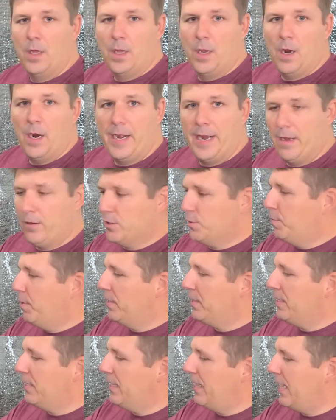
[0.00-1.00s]
All right, now let's
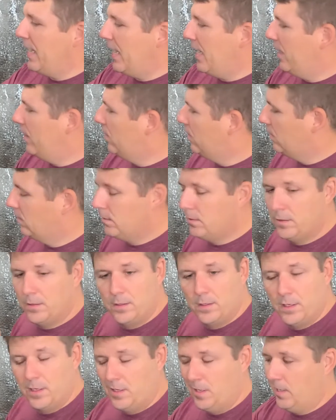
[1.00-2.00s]
put the
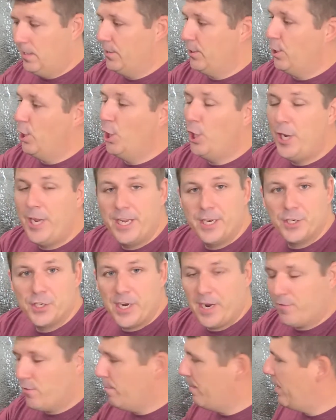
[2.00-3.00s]
hood hinge cover